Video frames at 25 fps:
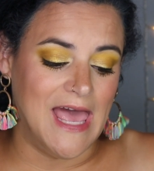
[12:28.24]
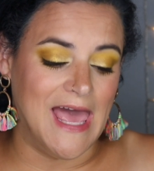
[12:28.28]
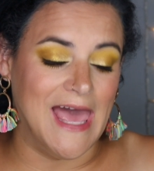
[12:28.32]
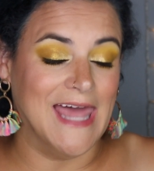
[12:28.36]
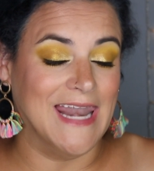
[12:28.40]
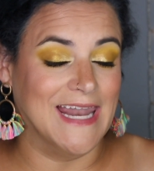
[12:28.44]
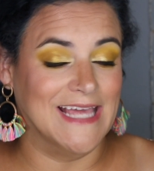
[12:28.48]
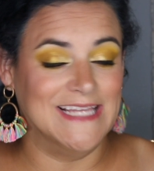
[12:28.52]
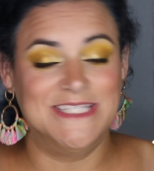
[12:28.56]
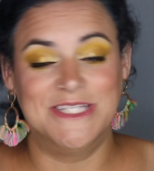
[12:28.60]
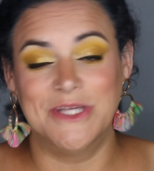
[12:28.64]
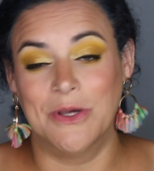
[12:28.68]

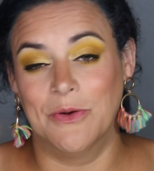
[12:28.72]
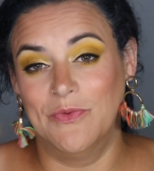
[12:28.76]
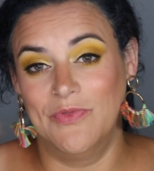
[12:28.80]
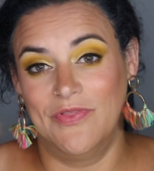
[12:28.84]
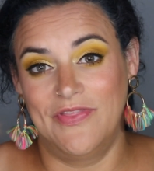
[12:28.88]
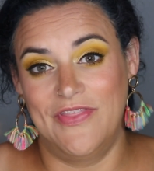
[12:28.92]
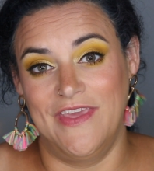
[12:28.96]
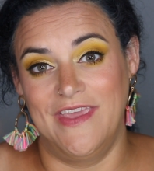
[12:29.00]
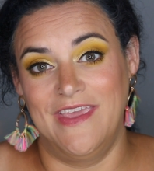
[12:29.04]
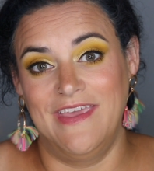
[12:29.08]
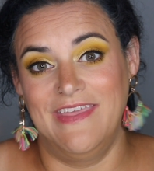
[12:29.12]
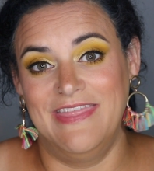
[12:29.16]
And I
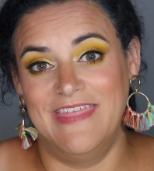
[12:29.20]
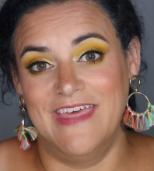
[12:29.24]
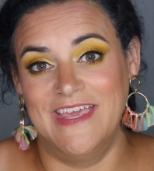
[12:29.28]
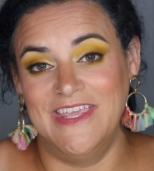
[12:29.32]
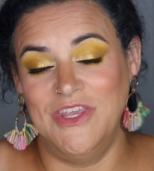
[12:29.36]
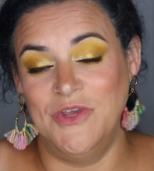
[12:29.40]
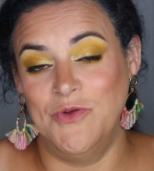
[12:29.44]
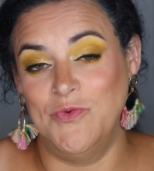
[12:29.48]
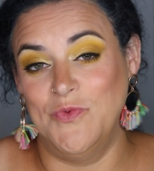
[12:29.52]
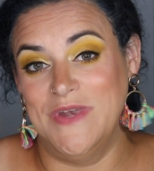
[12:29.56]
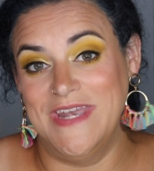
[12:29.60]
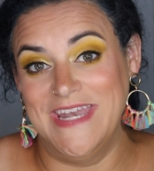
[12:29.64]
don't think
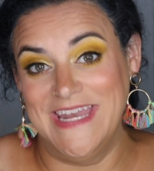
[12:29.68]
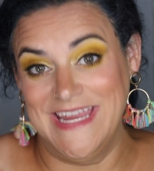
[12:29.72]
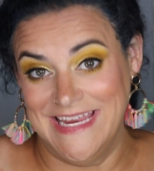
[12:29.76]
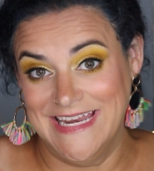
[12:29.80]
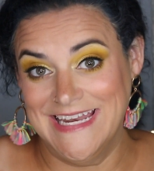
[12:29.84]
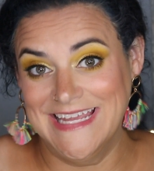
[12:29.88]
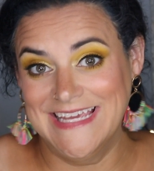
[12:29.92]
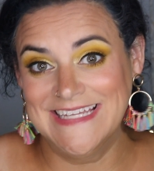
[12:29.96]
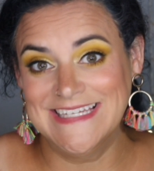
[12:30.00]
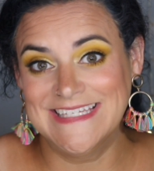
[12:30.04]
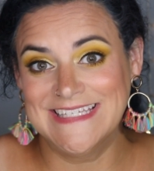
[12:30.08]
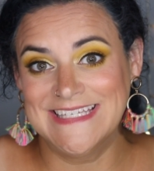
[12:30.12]
that you
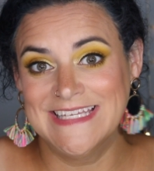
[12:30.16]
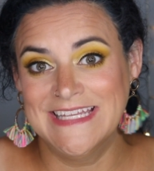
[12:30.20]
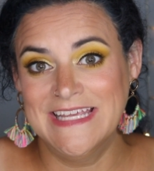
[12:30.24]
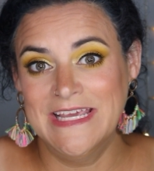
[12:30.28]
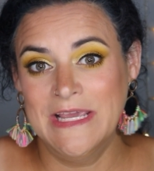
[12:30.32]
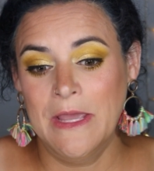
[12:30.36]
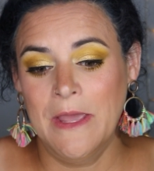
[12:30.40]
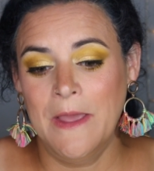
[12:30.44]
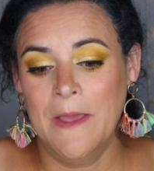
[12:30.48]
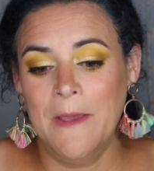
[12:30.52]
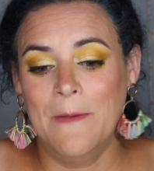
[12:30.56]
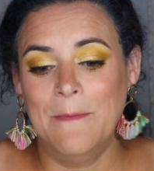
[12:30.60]
need it
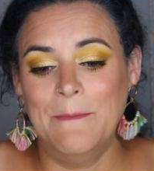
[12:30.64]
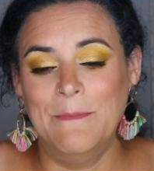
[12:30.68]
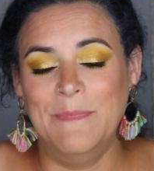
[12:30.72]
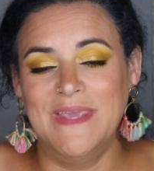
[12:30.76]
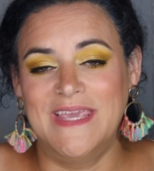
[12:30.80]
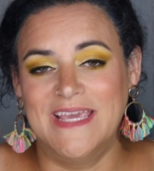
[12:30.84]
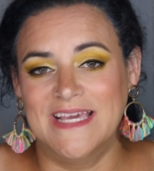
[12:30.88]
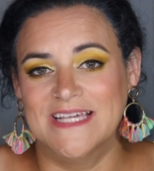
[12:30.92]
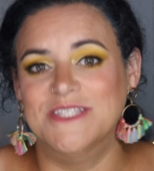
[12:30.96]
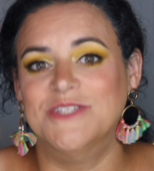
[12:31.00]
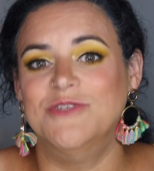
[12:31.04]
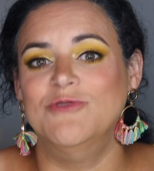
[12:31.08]

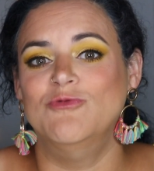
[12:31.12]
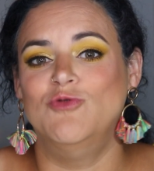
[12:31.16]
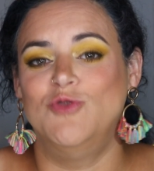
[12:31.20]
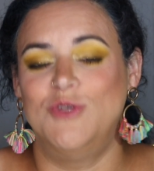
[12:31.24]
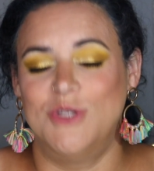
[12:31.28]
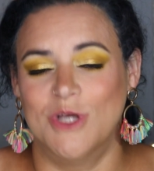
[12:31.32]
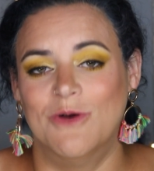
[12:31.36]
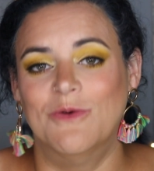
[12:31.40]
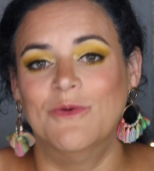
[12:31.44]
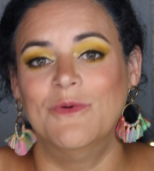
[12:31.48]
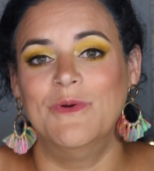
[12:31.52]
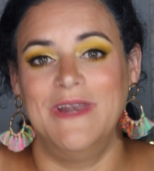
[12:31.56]
because you
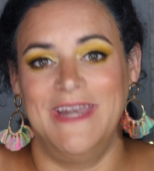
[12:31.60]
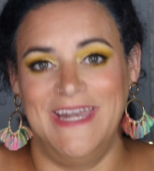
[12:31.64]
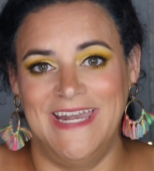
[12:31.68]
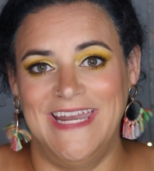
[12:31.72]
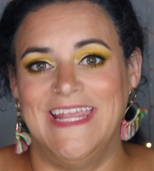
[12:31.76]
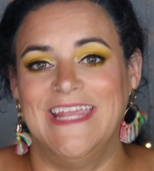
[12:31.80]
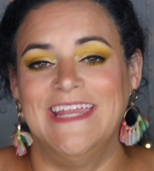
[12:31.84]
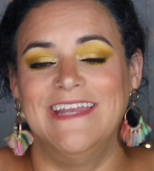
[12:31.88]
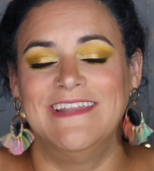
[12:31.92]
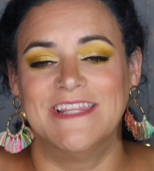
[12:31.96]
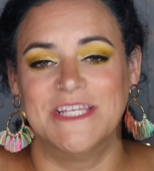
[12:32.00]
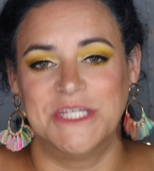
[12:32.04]
don't
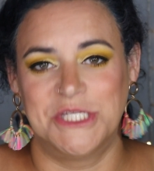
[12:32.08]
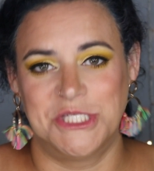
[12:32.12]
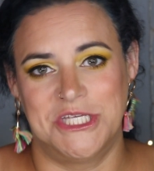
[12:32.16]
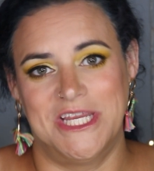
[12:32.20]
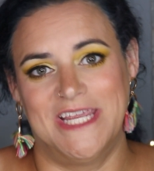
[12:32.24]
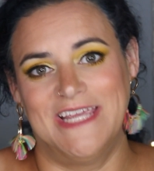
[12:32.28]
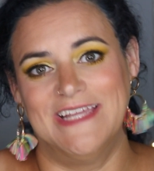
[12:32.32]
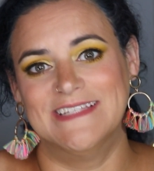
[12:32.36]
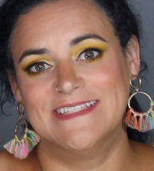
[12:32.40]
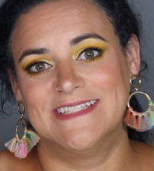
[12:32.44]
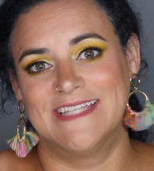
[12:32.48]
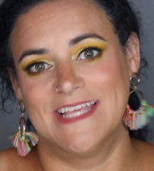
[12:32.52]
need the
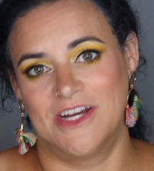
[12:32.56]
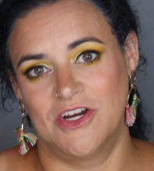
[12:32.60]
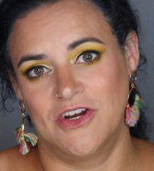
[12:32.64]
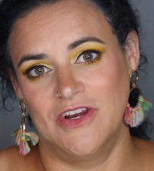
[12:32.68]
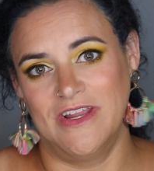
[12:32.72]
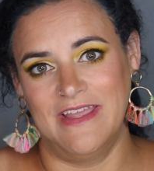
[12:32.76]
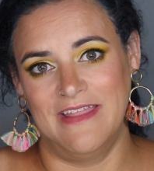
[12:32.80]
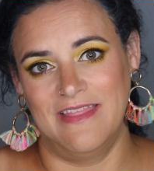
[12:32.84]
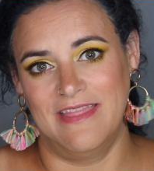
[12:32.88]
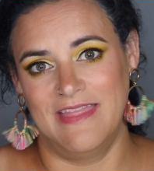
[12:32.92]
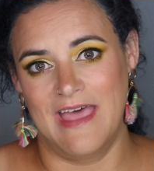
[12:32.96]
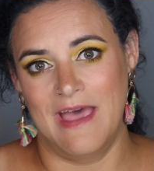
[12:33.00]
shades that are
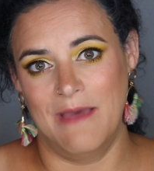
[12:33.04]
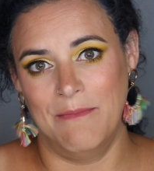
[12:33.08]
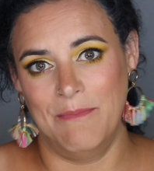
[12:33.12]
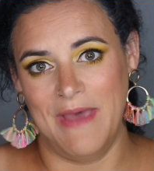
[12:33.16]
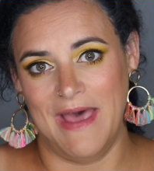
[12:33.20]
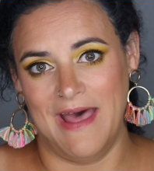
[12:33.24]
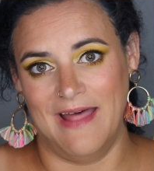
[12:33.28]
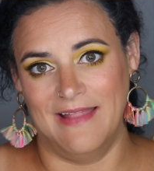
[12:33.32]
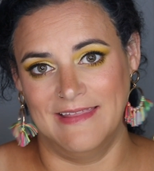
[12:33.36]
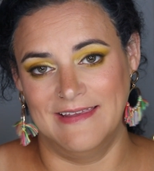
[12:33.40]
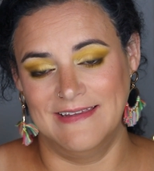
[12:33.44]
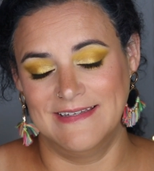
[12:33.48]
in that
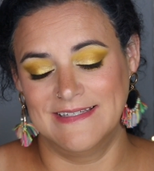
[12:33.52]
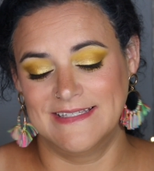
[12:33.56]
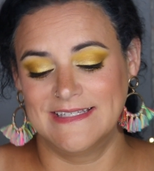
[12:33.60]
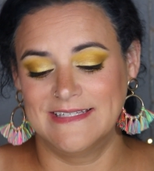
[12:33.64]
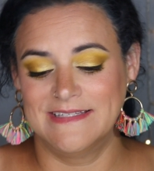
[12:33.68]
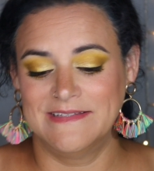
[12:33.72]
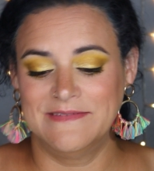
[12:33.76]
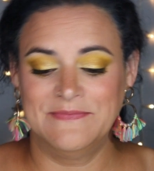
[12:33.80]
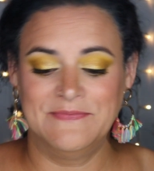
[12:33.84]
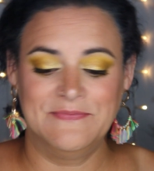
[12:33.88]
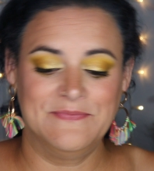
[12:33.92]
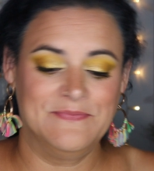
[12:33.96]
palette.